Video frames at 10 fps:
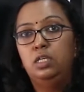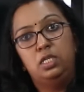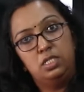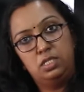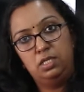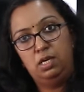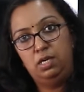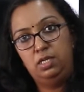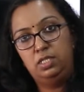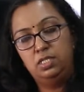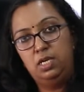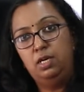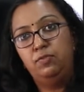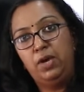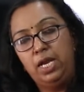It is a
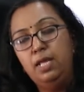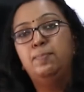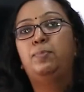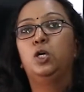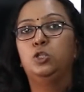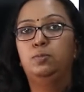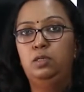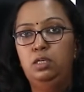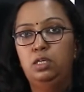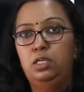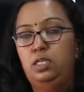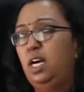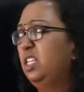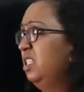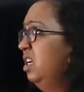very impossible
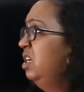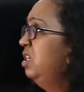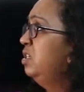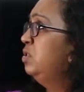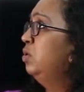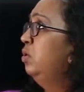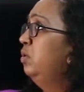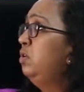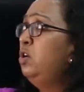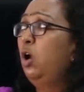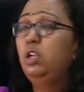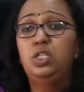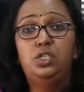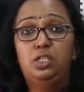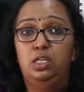task. So
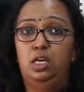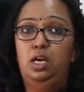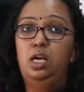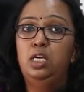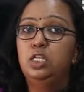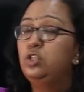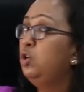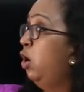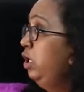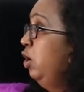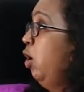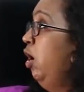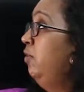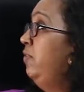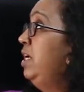knowledge is not
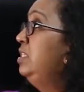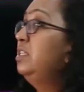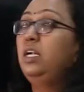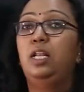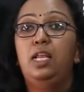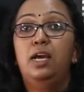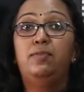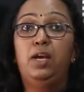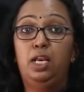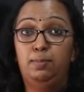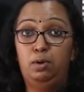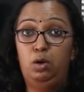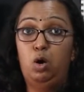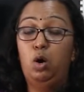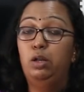always readily available
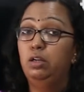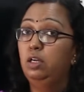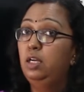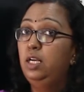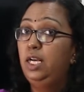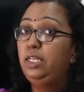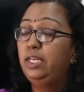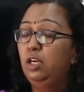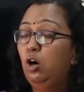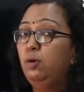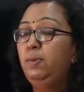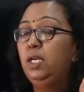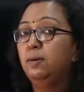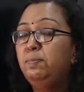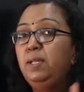or it cannot
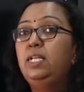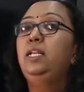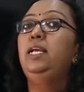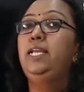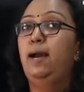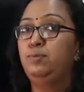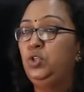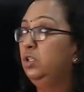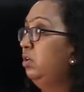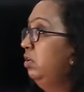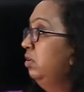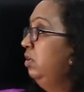be completely captured.